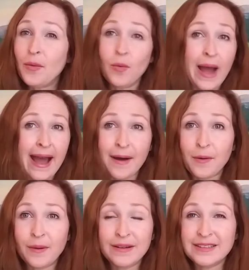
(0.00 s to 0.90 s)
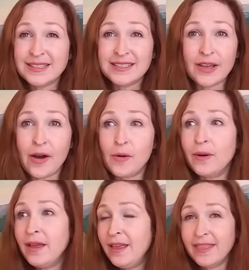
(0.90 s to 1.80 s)
Wow.
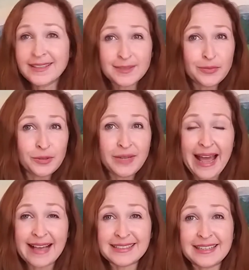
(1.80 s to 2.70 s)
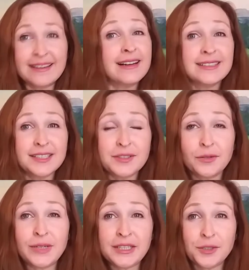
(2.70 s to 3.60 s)
So this moon asking us to
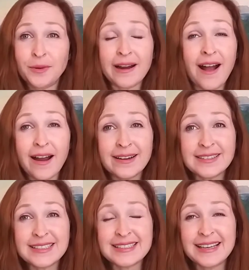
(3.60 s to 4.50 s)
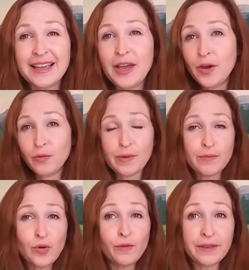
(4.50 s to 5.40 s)
tune into our hearts,
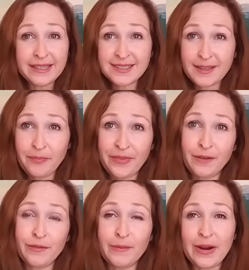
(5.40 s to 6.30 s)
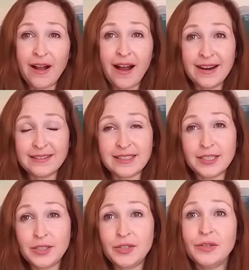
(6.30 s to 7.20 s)
removing something from our
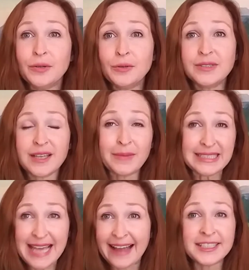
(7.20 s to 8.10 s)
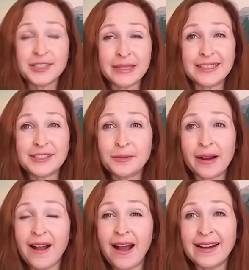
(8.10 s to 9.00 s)
hearts to some attachment to
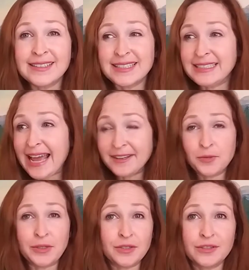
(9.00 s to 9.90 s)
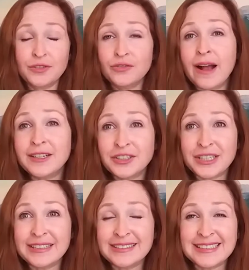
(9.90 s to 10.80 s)
our hearts, attachment to
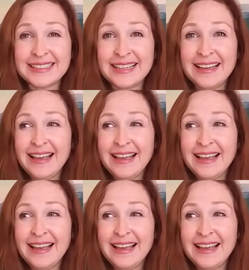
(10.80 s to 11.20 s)
structures,